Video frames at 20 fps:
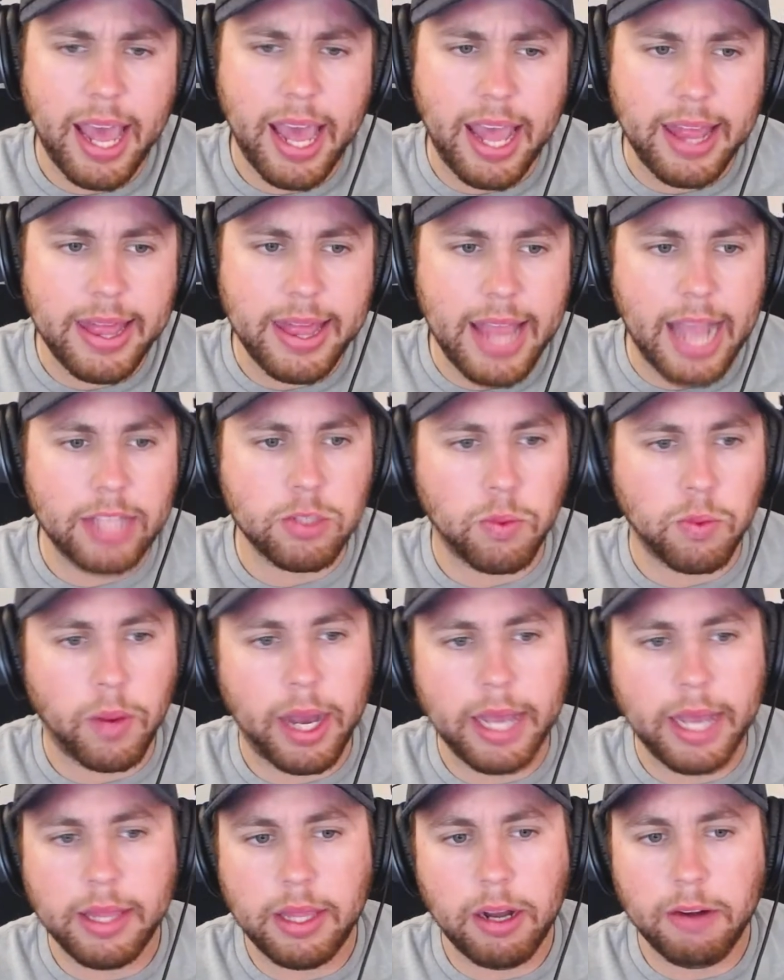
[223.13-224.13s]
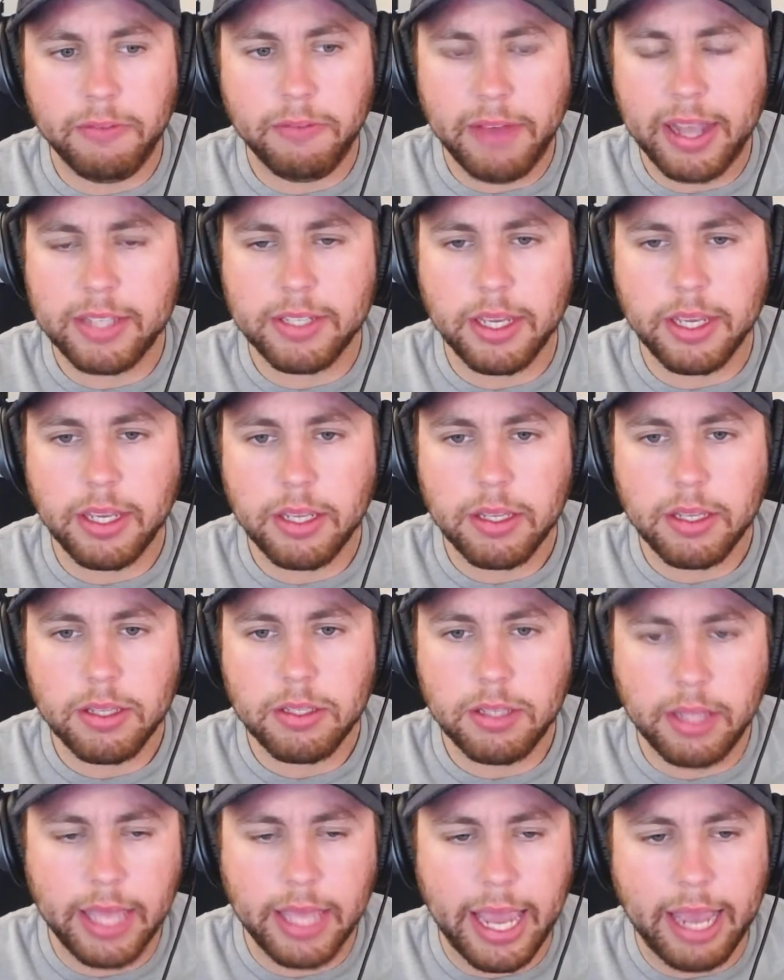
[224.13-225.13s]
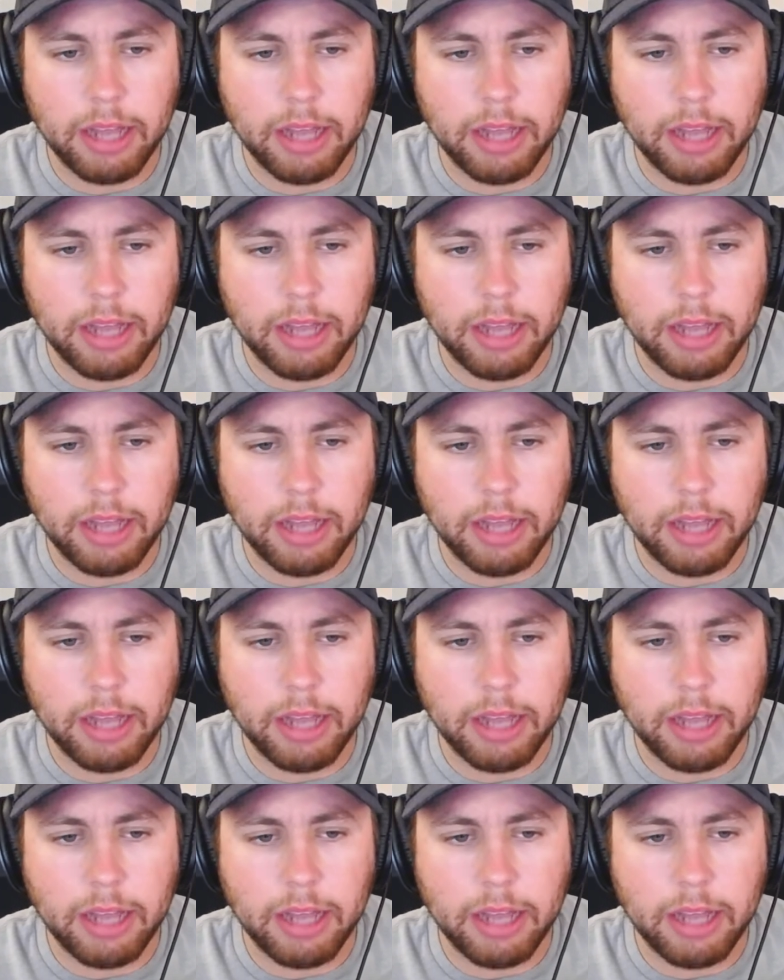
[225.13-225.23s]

and that's why they're advancing to the